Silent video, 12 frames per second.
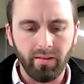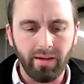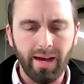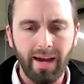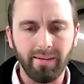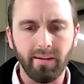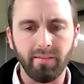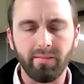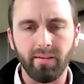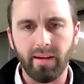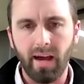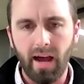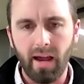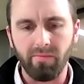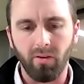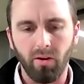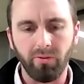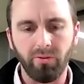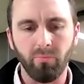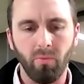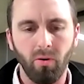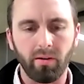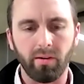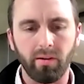high density, high volume
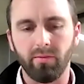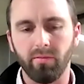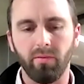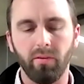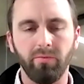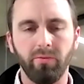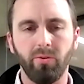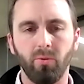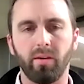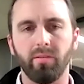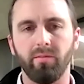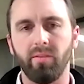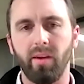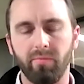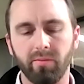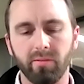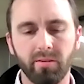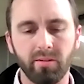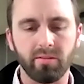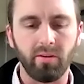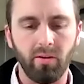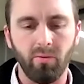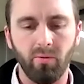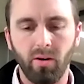markets of New York and San
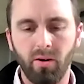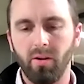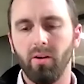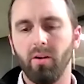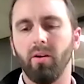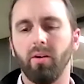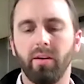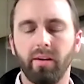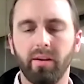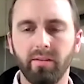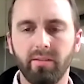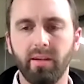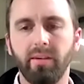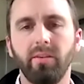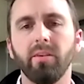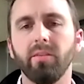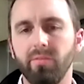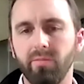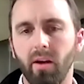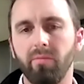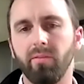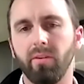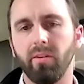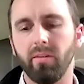Francisco are going to continue to
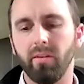suffer,